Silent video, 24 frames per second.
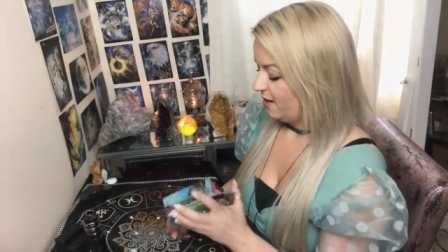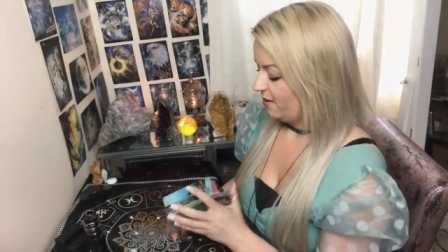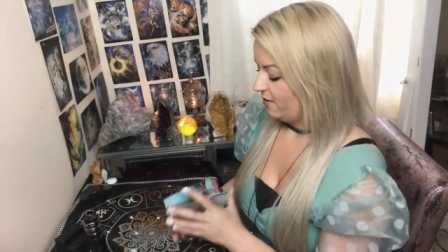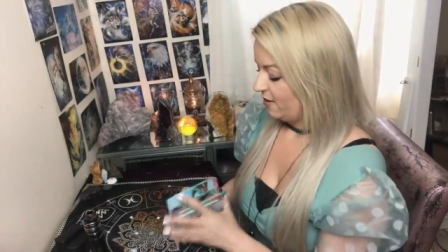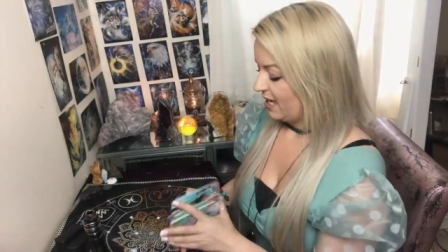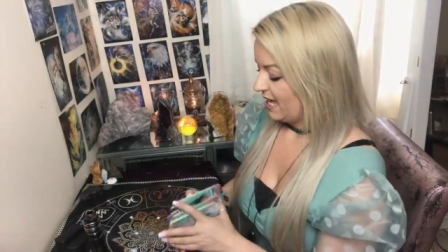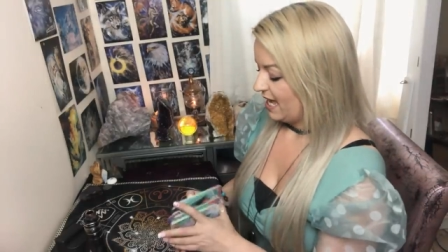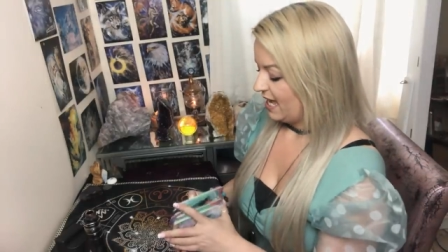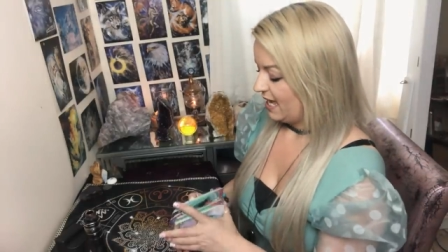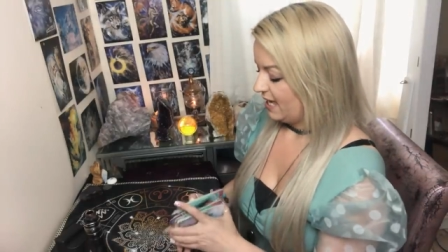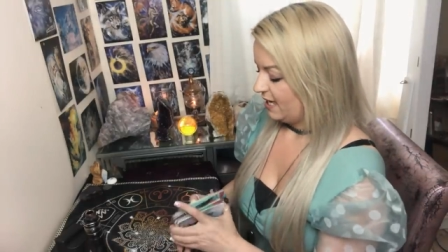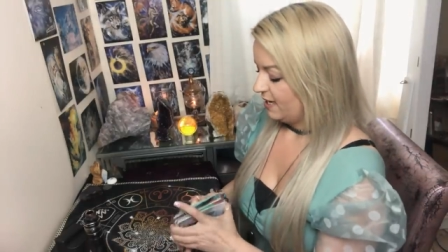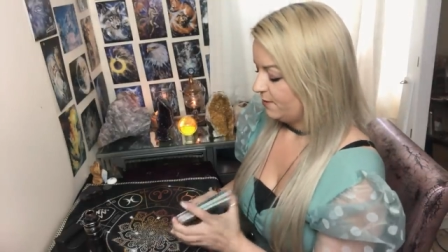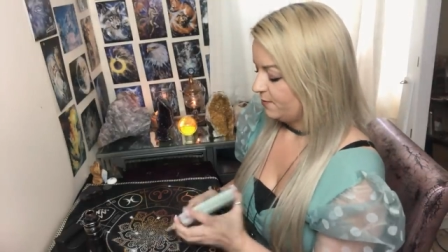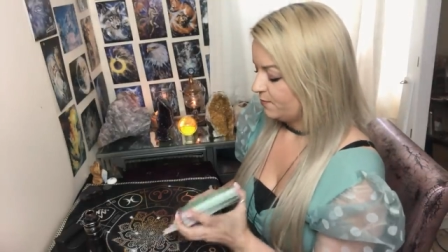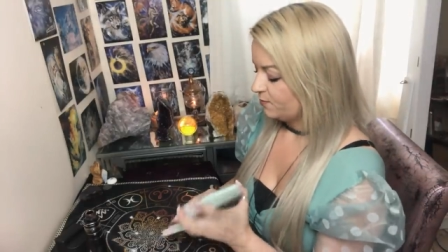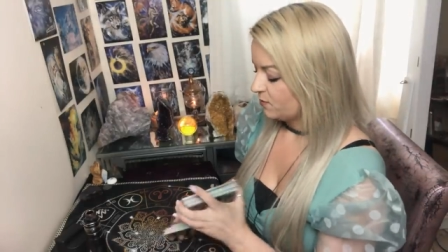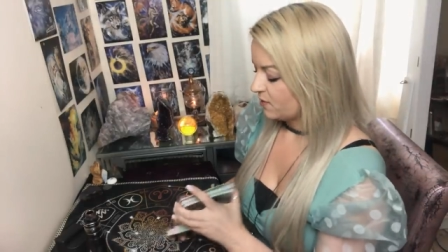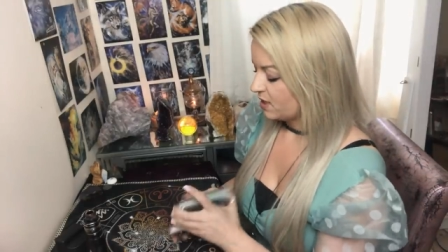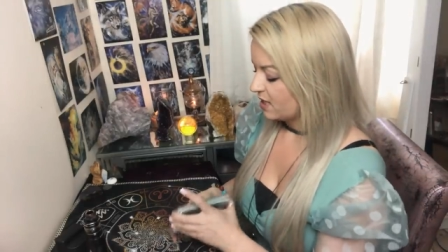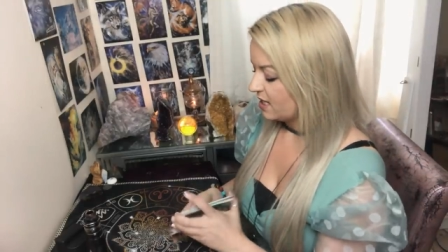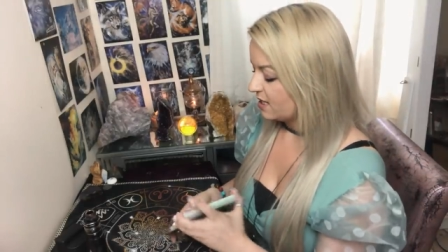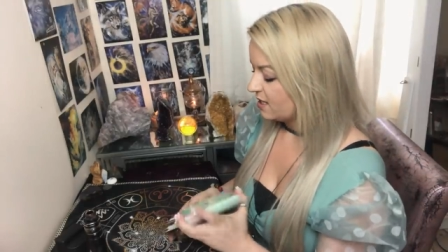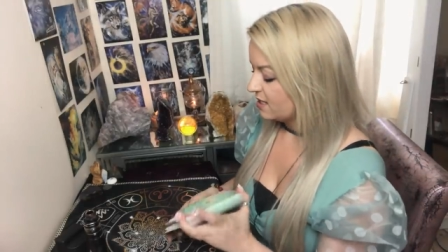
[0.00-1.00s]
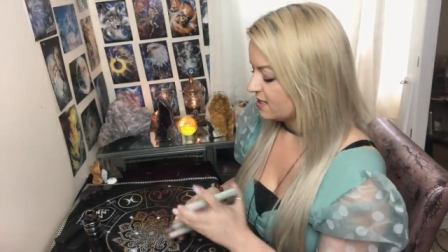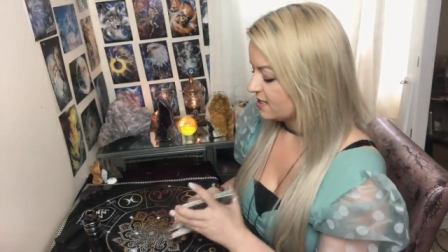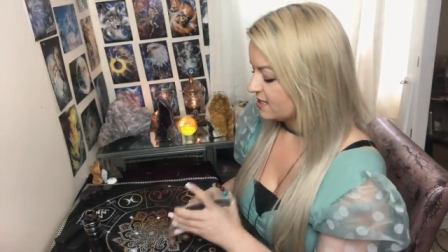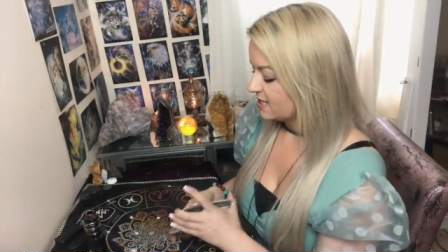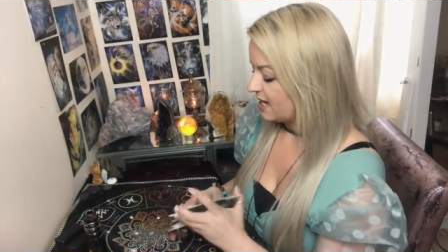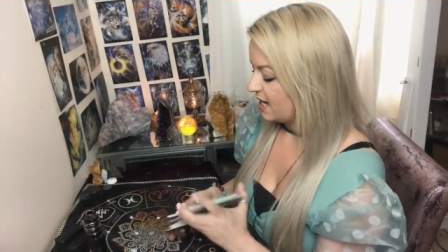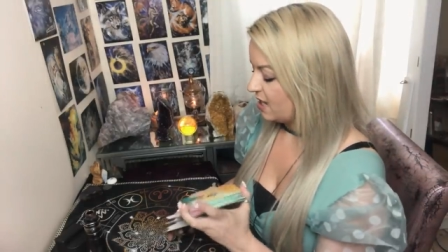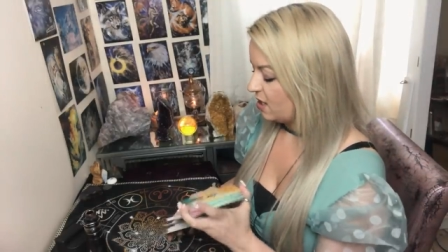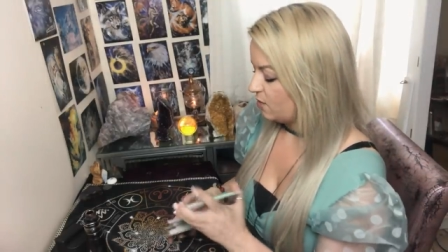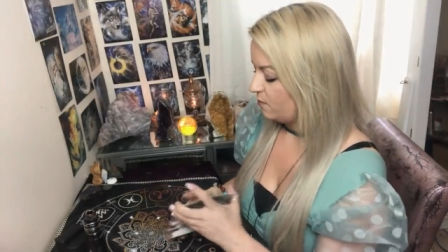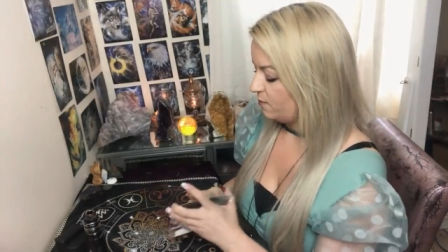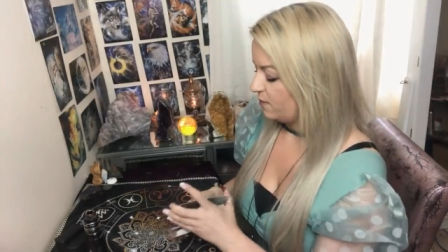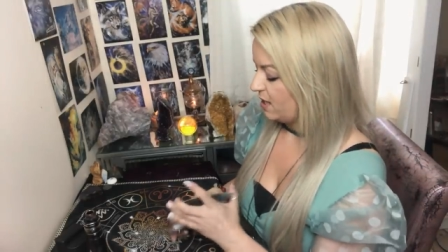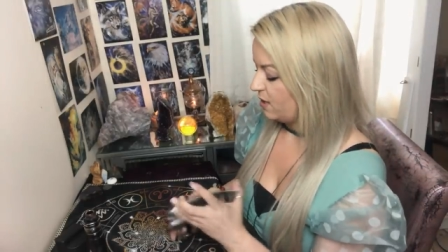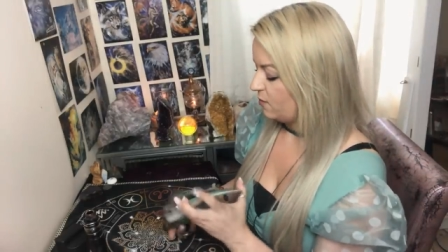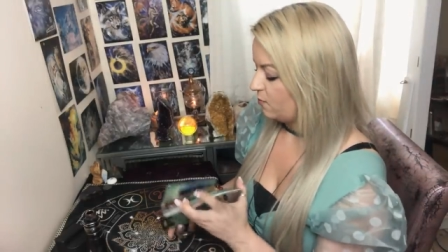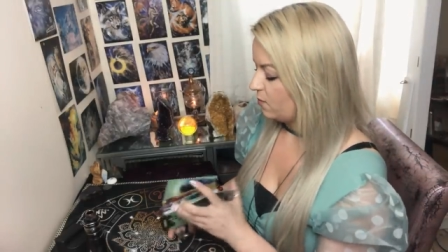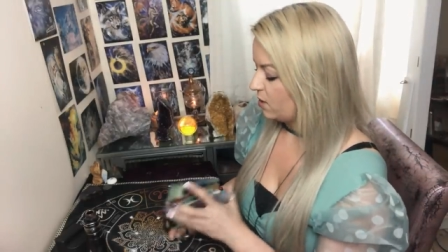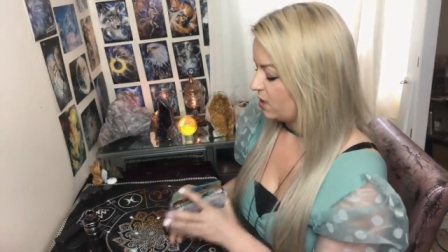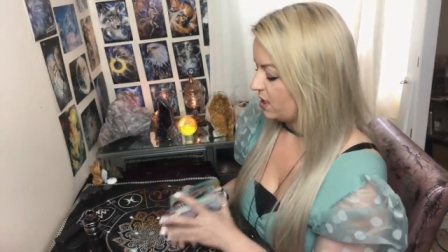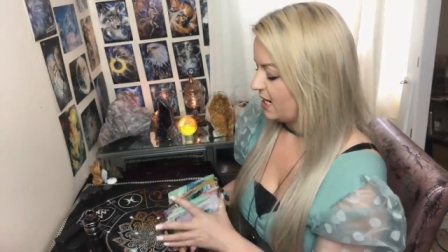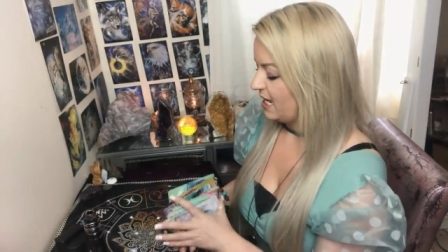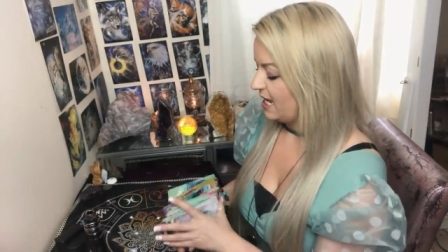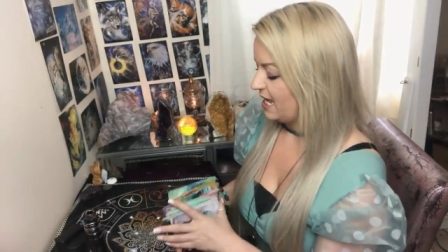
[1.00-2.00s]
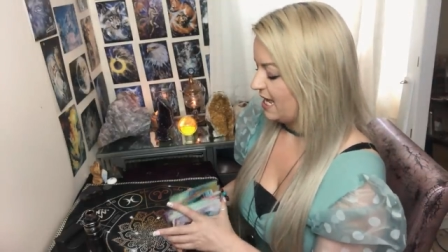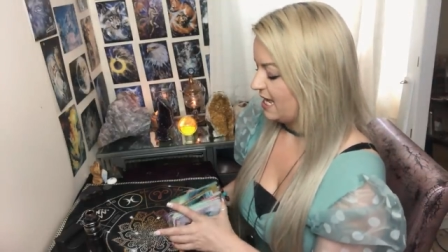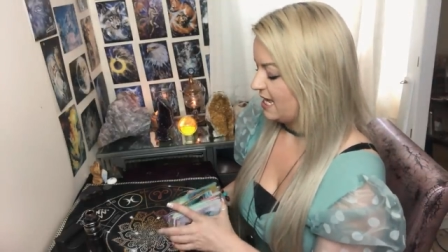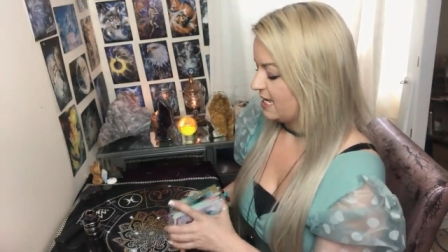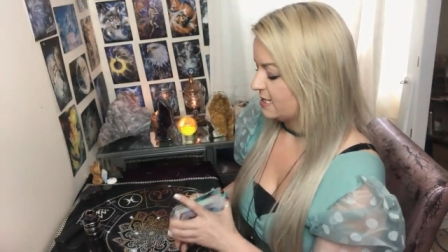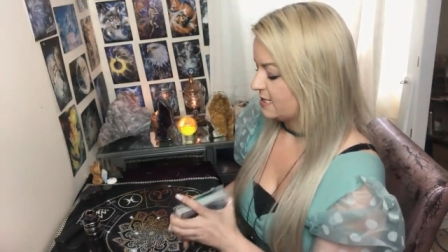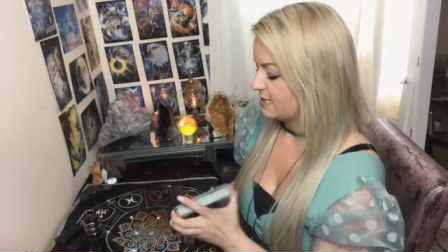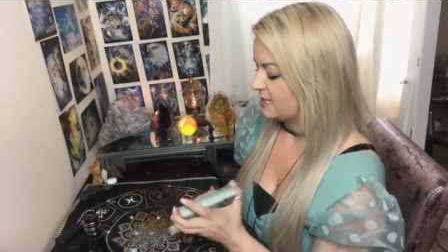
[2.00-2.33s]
Okay. Can you tell me what it is